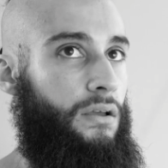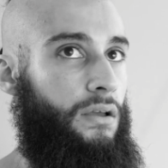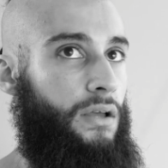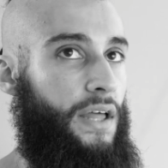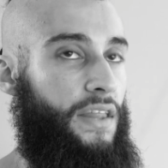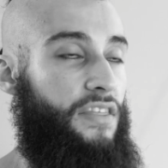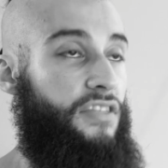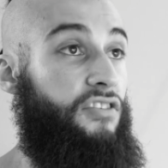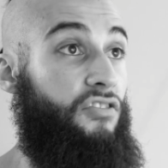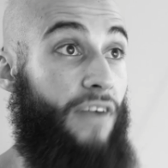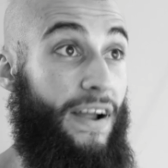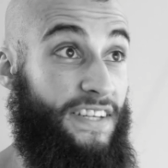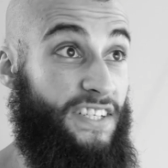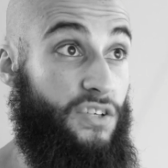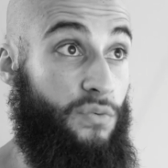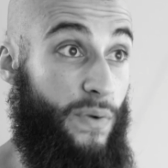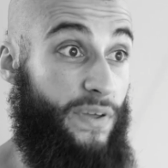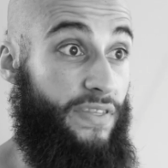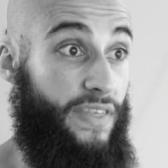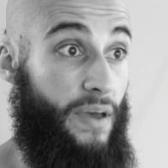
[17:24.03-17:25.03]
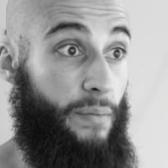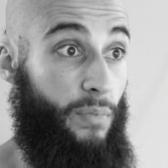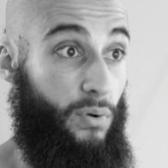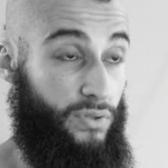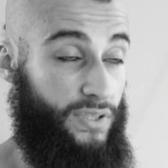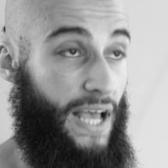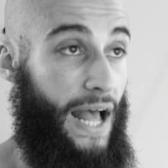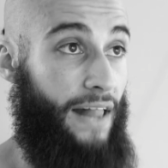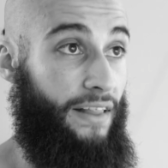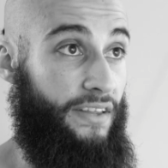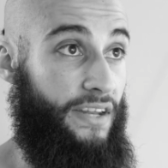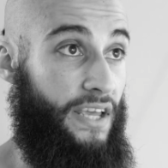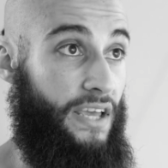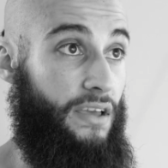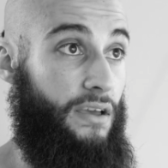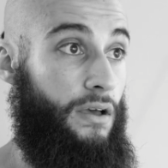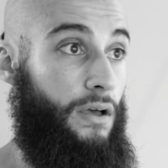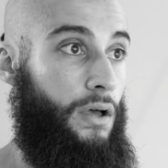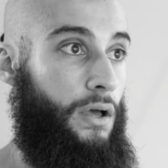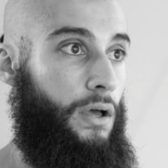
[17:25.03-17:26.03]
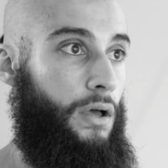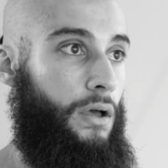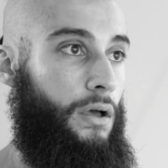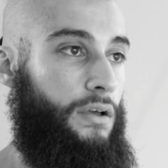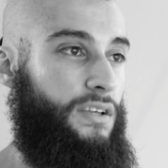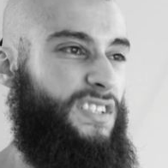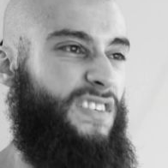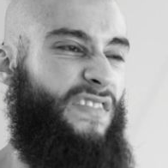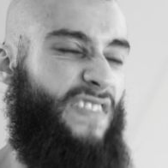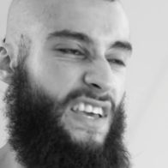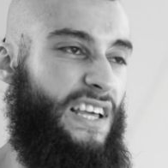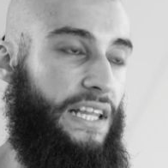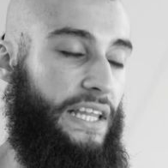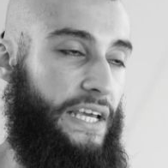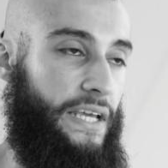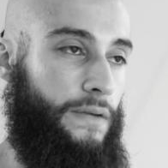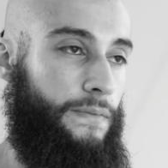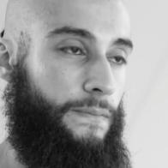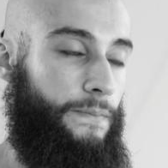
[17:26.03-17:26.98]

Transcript: and threatened with their mortality severely.